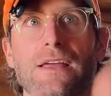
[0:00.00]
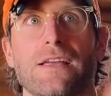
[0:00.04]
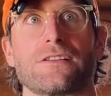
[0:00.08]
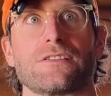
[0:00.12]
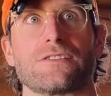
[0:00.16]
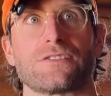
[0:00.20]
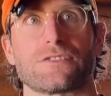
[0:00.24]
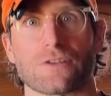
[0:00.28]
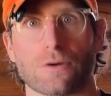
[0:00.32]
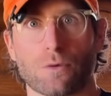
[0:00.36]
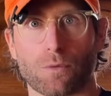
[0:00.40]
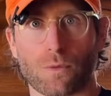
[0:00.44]
And
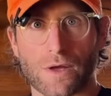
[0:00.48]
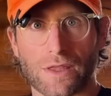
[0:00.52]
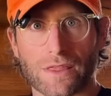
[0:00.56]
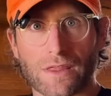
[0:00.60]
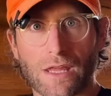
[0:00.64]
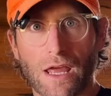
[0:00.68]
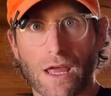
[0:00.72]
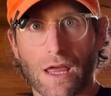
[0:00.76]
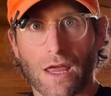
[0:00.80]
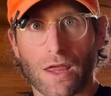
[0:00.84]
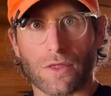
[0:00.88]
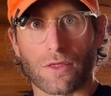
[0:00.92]
so when
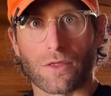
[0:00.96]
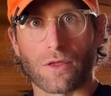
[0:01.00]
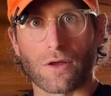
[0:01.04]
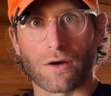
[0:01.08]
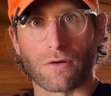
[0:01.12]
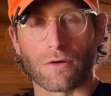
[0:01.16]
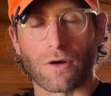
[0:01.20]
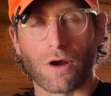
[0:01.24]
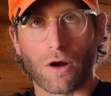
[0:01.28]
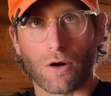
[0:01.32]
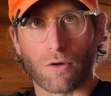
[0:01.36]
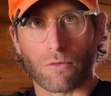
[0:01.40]

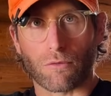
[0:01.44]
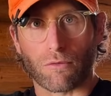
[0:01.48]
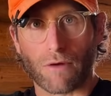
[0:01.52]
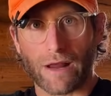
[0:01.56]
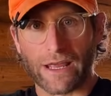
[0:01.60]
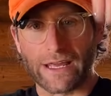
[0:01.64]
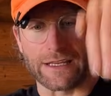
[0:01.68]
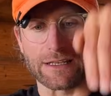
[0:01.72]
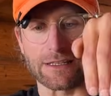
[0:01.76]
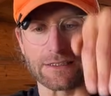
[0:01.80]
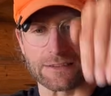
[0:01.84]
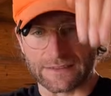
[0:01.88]
the
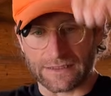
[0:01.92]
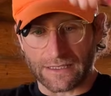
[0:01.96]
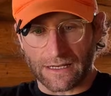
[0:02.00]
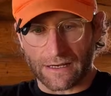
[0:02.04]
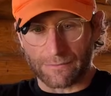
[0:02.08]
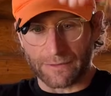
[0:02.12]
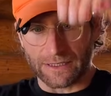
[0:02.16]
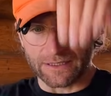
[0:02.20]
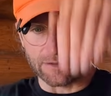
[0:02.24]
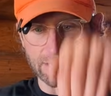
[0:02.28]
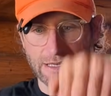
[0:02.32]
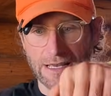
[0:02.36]
rain is
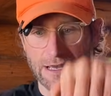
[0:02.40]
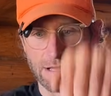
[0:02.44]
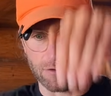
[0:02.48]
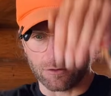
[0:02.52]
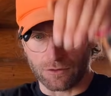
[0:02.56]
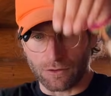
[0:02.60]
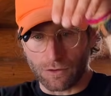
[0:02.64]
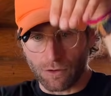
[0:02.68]
coming down